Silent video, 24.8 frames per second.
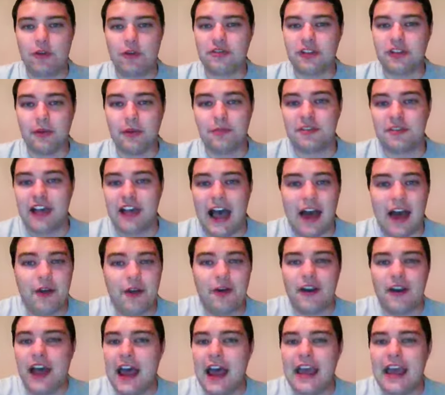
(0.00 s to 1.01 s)
some
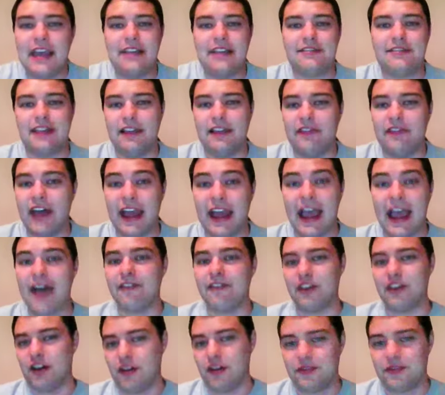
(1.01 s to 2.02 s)
Saturdays, and they
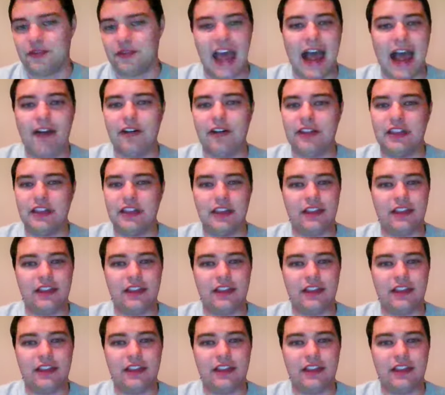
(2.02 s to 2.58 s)
have enough talent